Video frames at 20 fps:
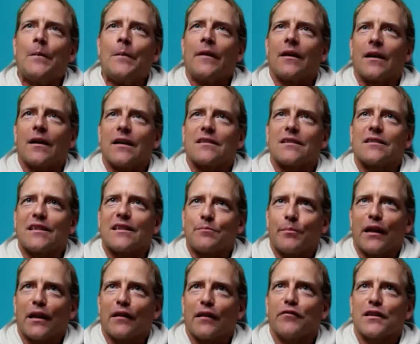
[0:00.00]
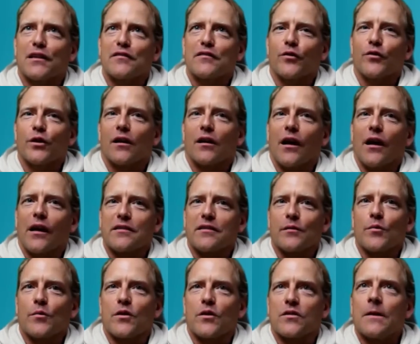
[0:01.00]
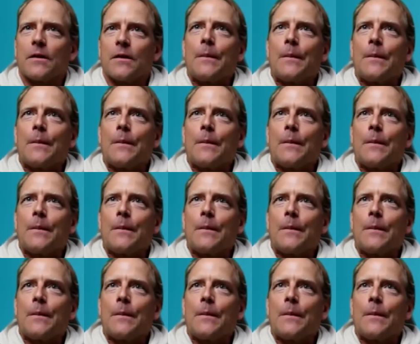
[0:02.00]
as benefits for your customers.